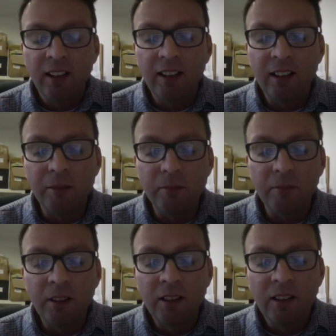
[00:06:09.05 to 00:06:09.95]

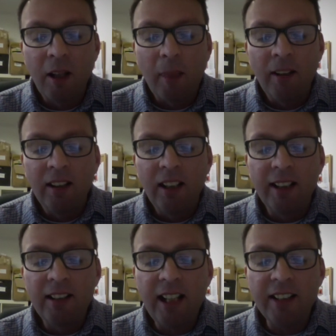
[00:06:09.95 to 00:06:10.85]
um,
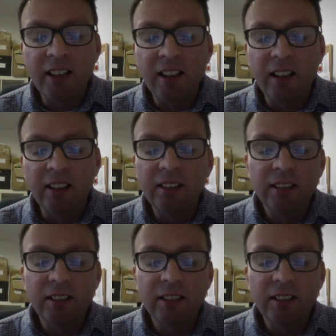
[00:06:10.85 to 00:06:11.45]
and leisure,